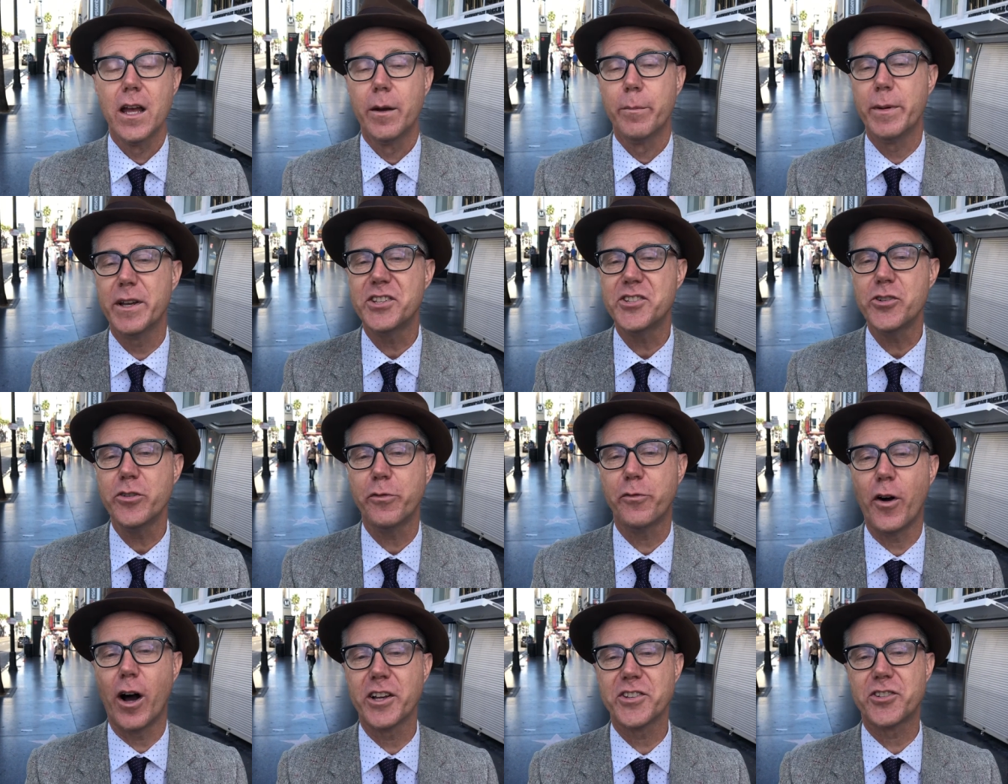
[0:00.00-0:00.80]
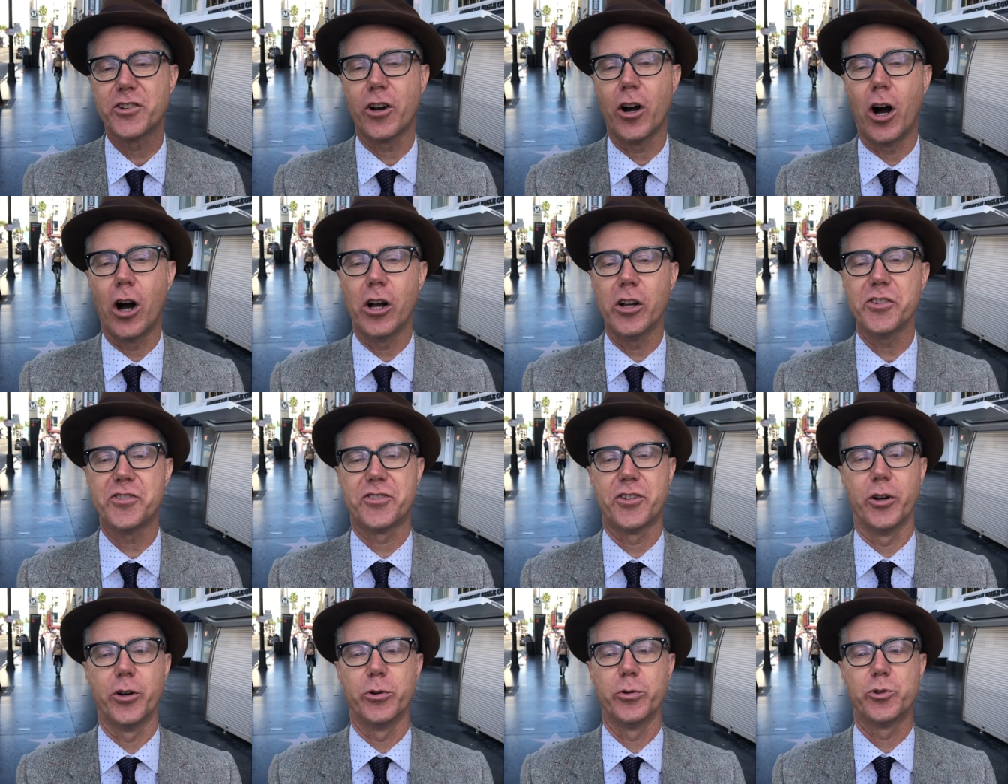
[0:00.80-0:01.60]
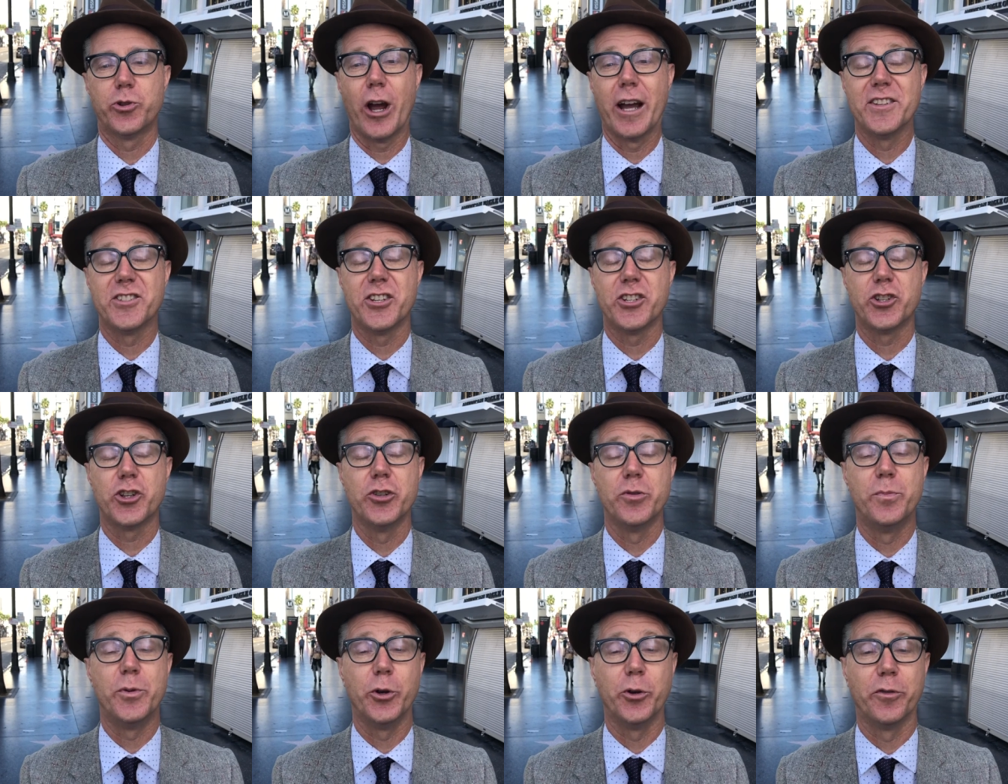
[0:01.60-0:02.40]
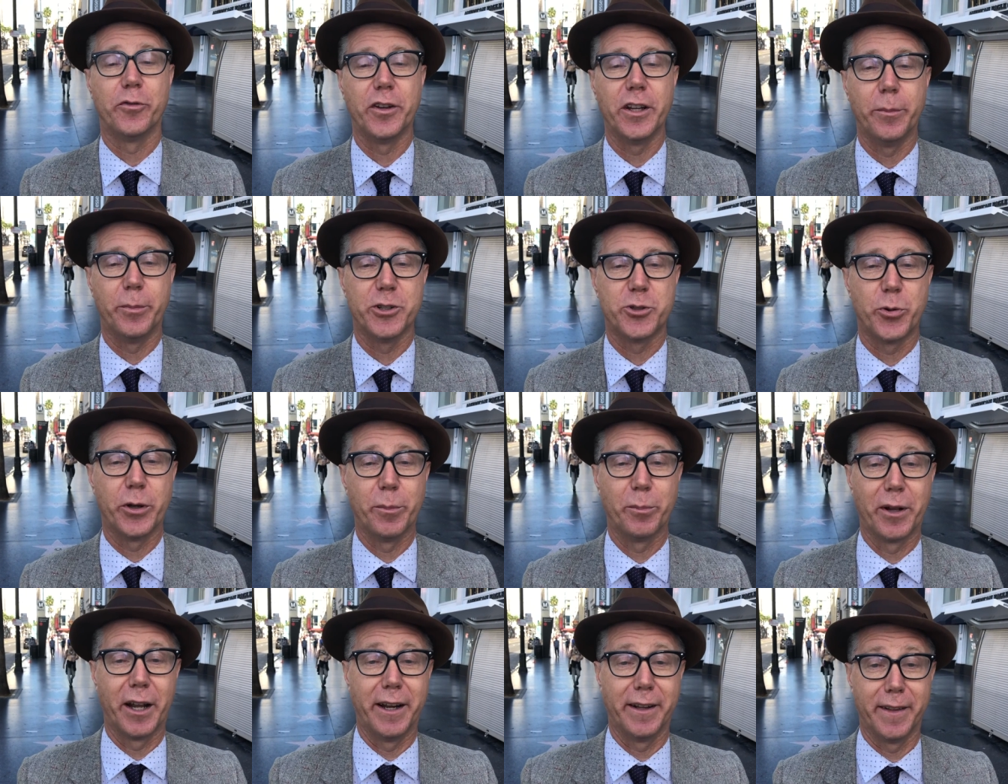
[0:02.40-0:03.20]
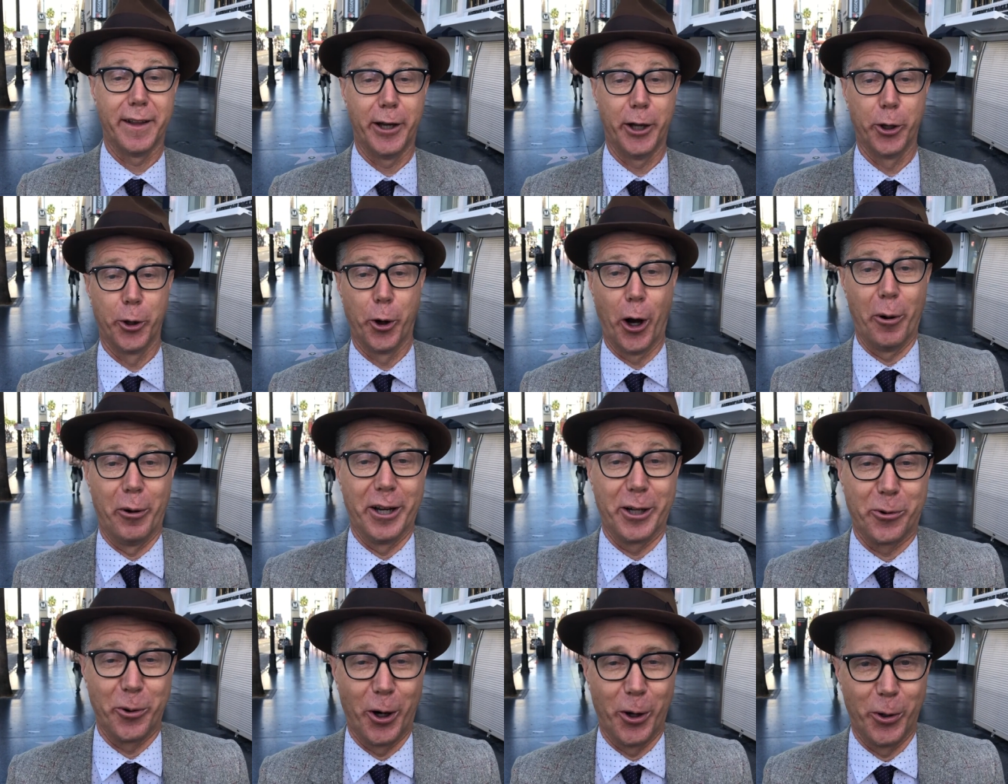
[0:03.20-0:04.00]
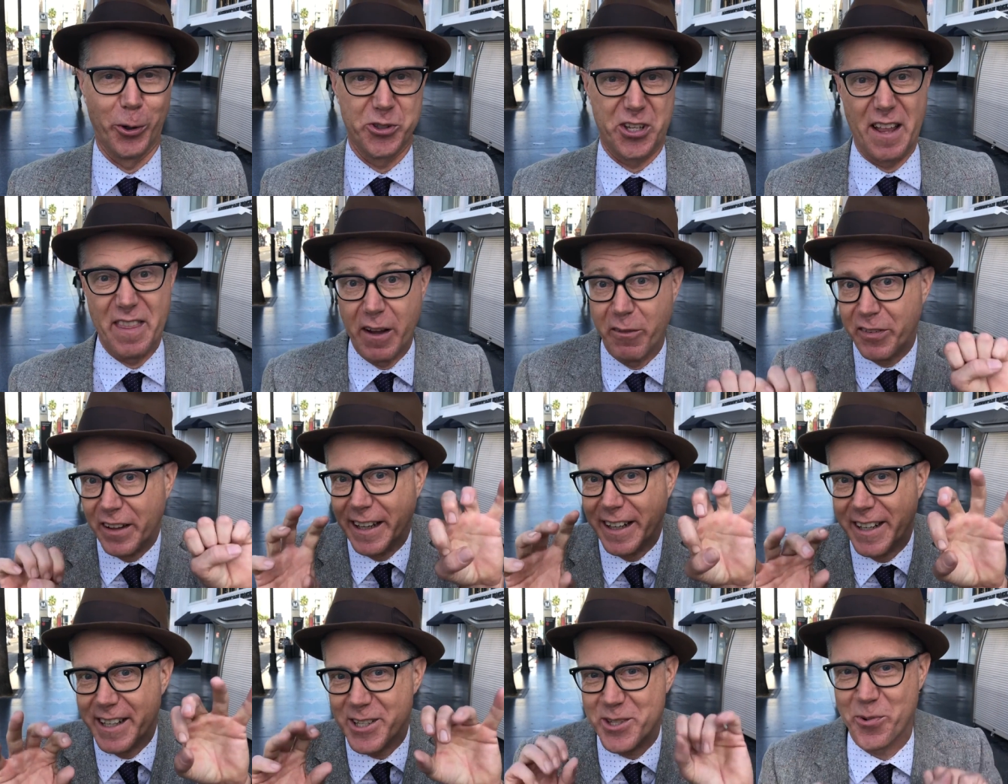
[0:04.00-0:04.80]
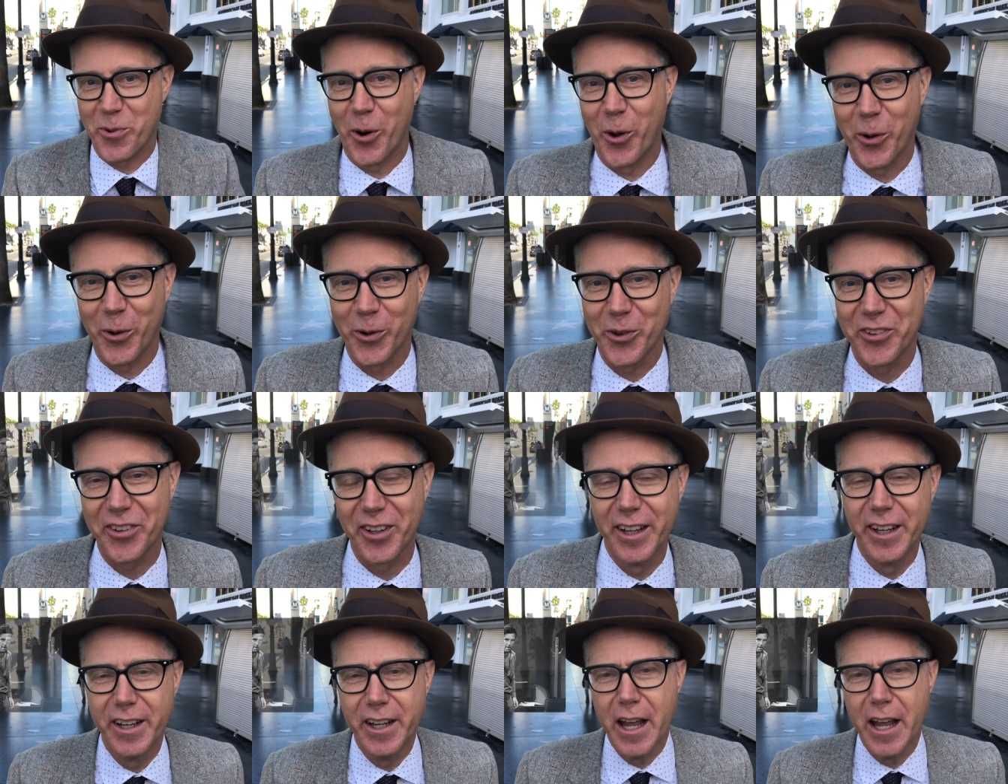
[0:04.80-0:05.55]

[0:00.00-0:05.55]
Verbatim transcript: Mr. Foster also transitioned beautifully between playing the heroic roles and the villainous roles.